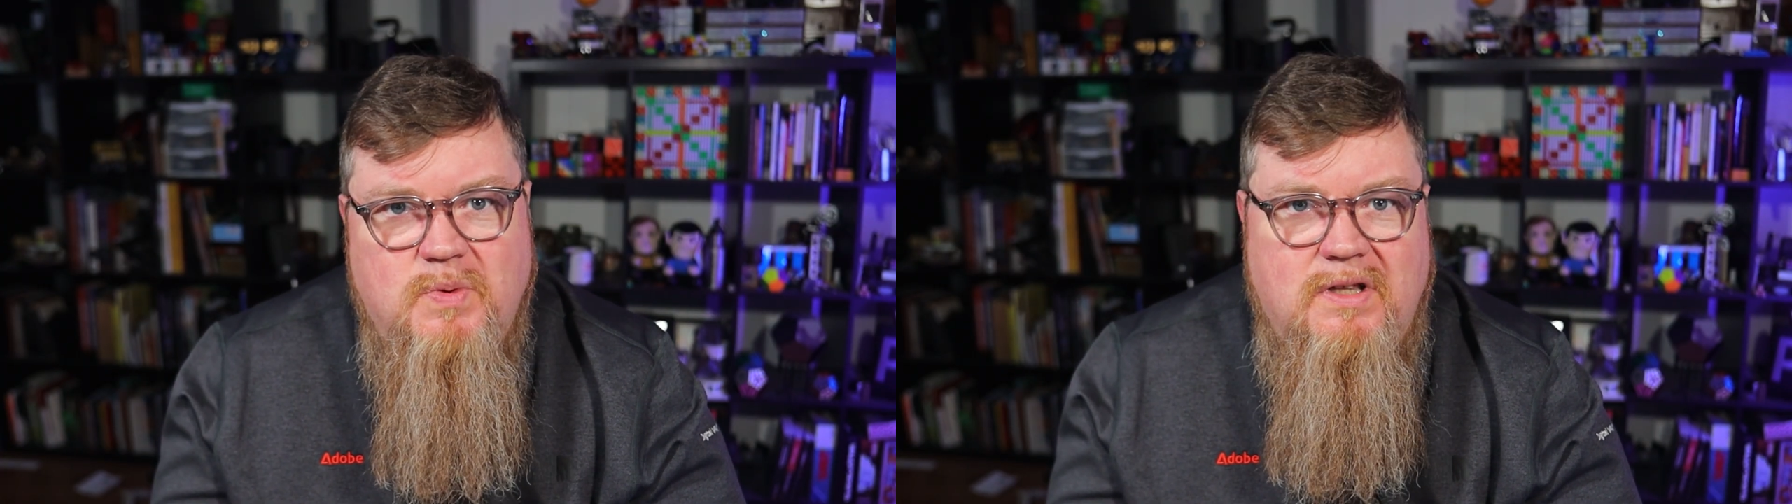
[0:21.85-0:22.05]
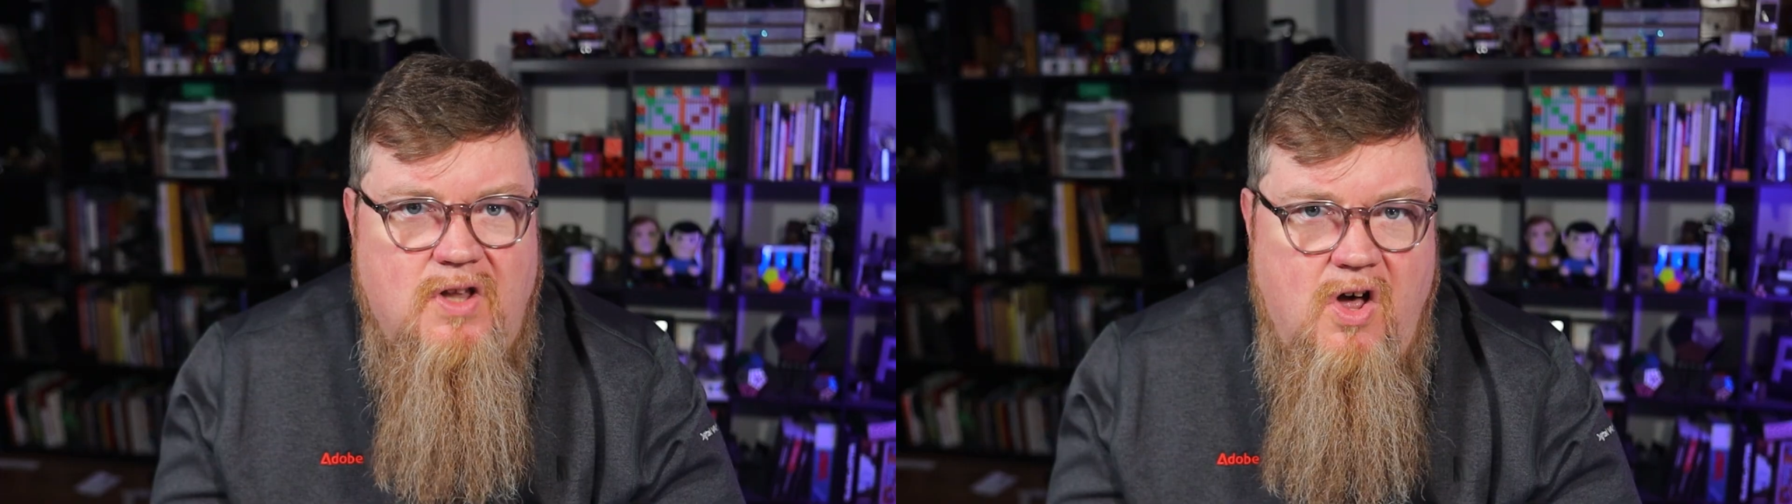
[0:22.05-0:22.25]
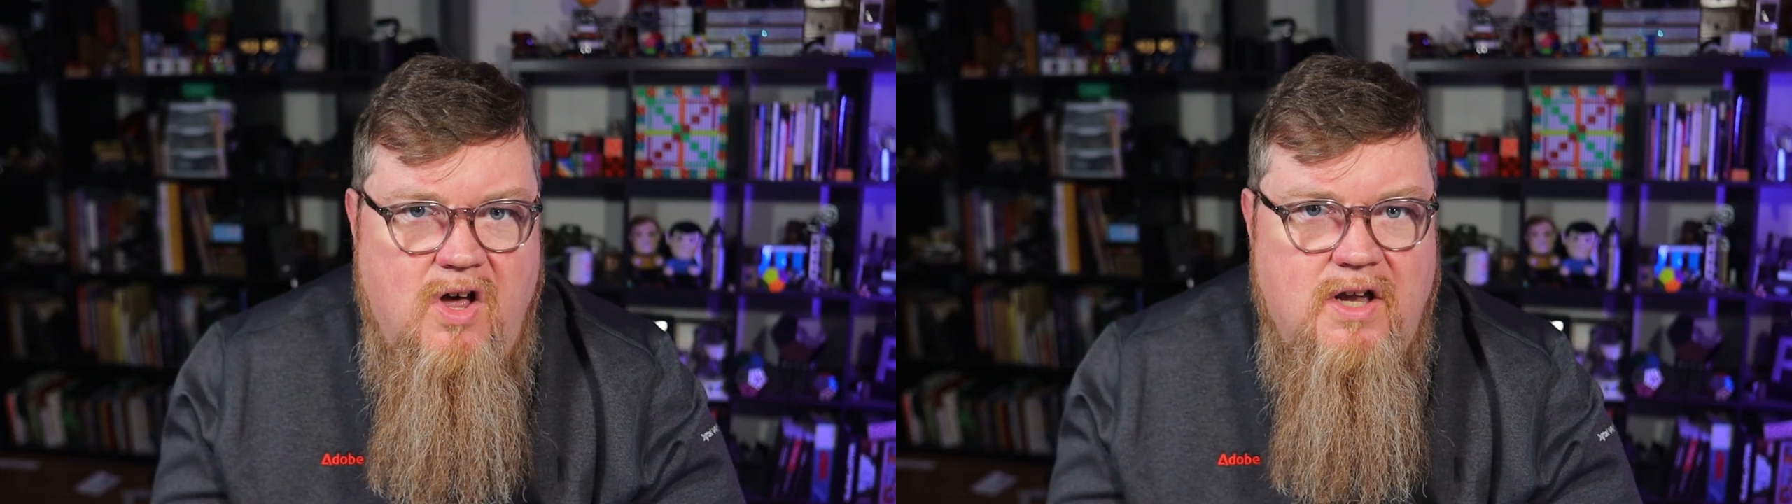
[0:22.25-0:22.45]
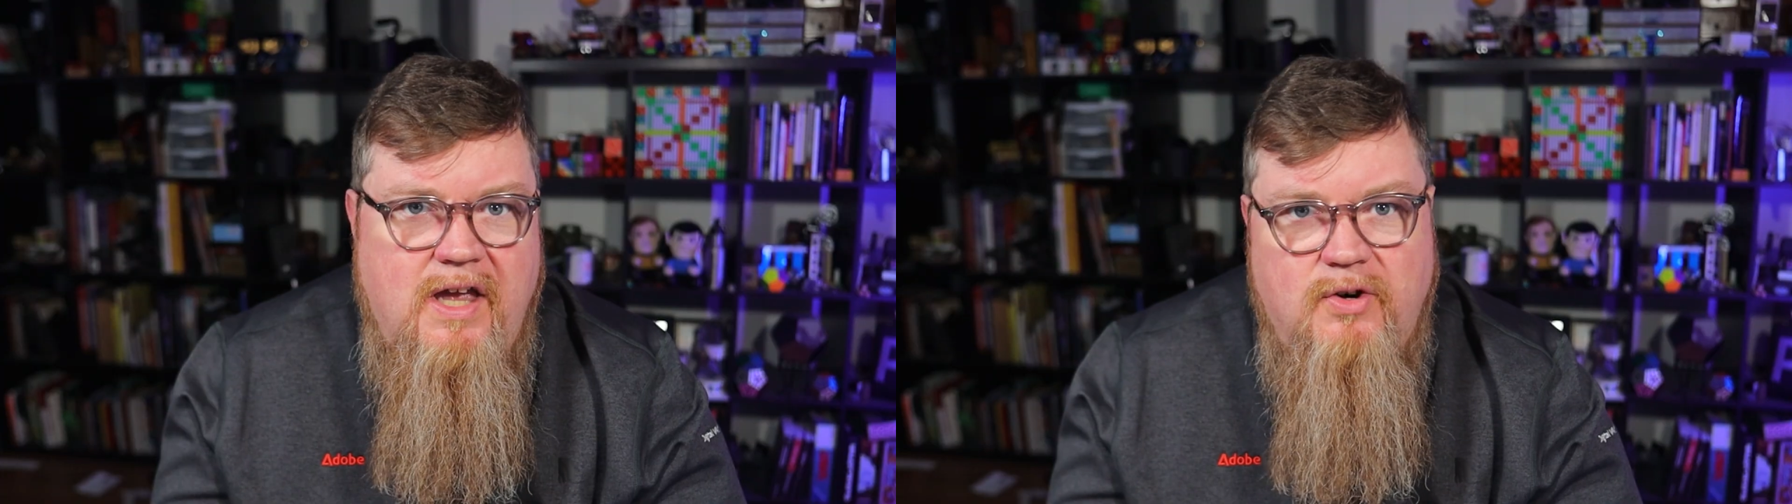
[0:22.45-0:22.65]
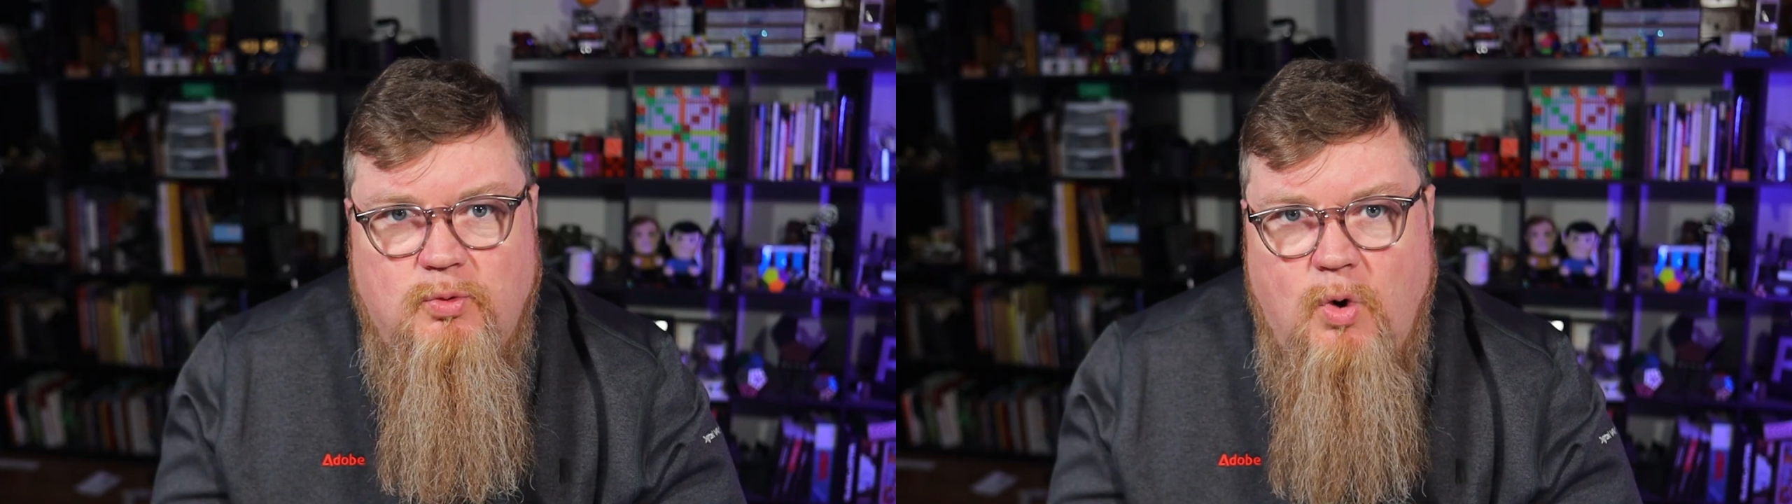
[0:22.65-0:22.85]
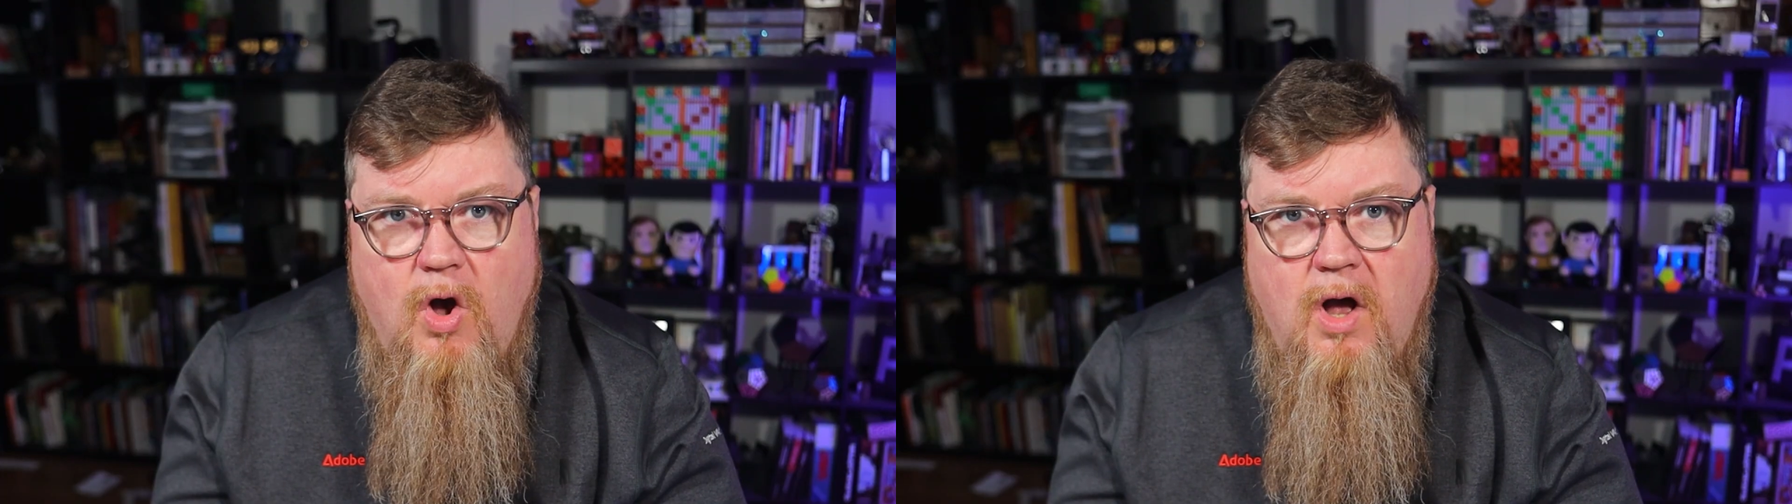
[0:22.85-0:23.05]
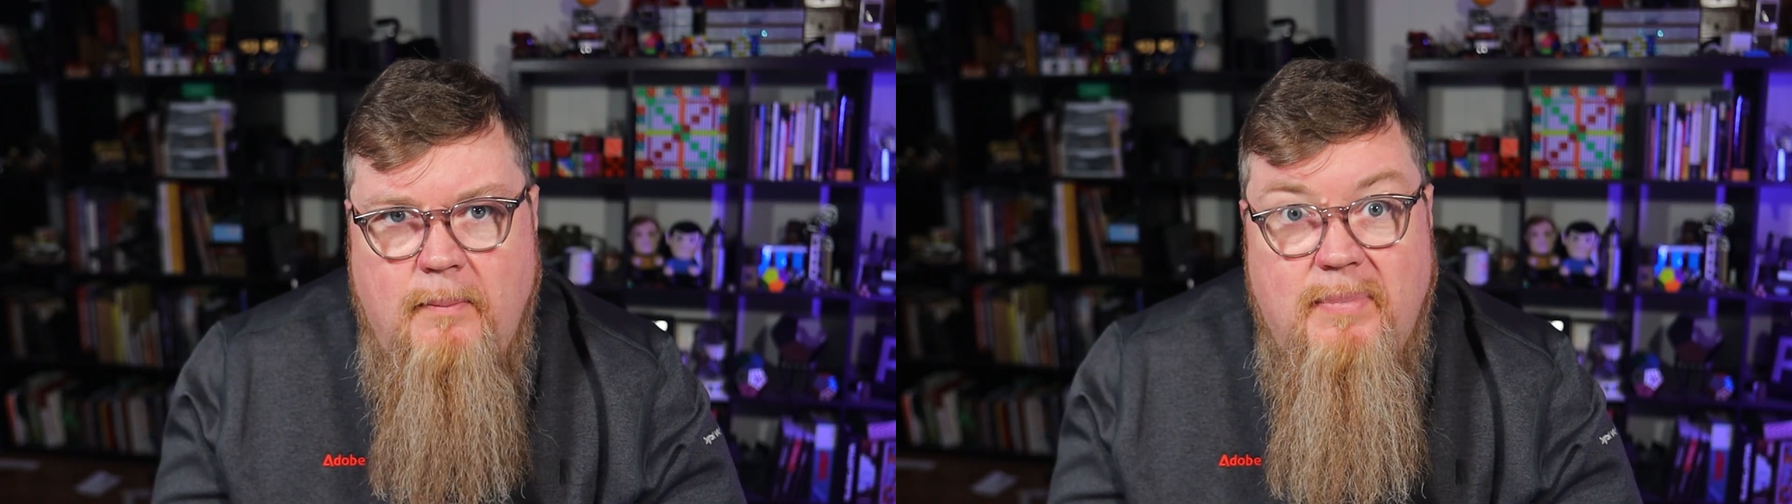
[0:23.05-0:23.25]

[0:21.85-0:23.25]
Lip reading: with log and raw,